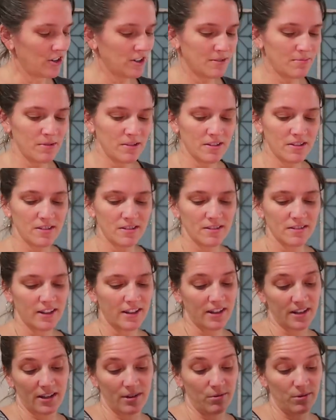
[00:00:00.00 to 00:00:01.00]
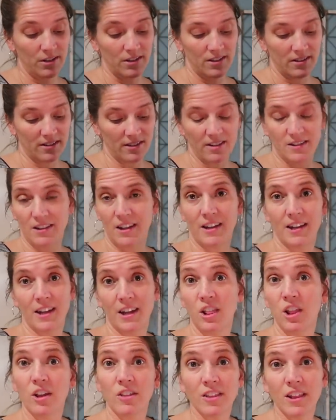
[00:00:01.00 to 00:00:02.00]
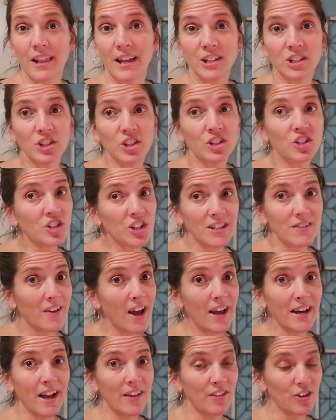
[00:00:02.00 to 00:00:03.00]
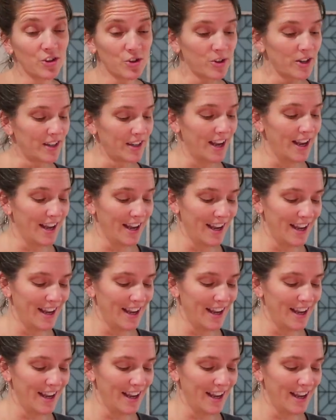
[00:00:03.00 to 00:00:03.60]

Christmas, like it really, look, the lights look just fine on the tree.